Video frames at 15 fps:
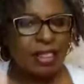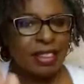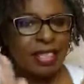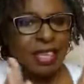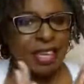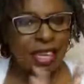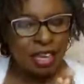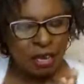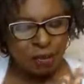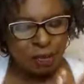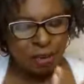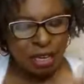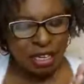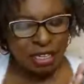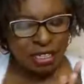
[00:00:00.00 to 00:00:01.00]
The
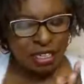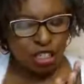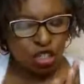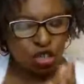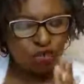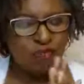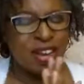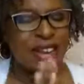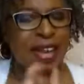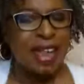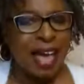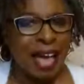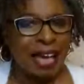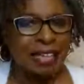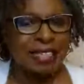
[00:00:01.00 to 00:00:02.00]
inability to
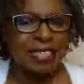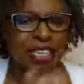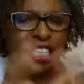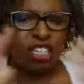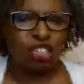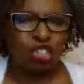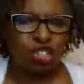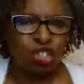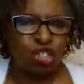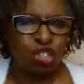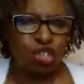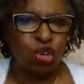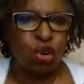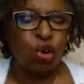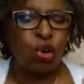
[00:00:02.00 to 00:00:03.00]
relax and
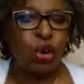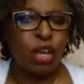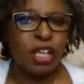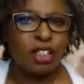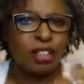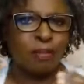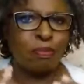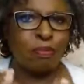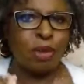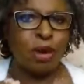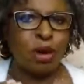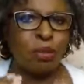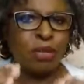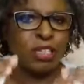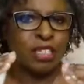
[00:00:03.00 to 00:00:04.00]
enjoy the
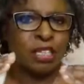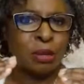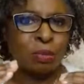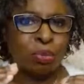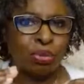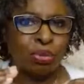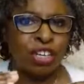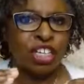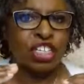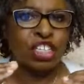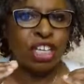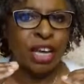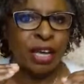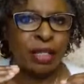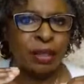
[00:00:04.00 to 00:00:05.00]
moment and
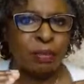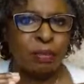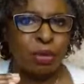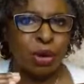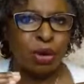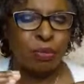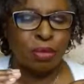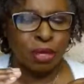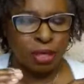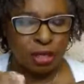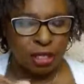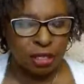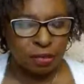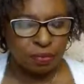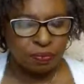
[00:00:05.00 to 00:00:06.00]
appreciate the
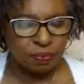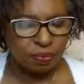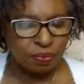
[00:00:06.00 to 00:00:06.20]
moment.